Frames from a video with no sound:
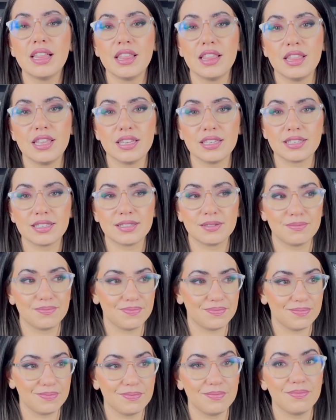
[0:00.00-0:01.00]
this
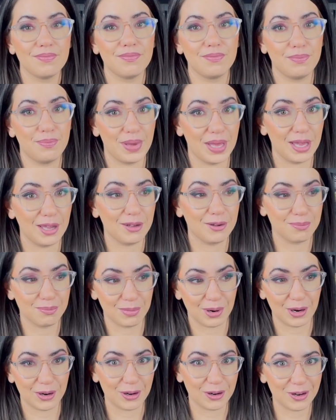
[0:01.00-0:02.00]
big
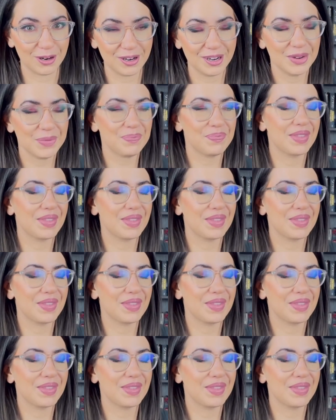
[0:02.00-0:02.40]
murder.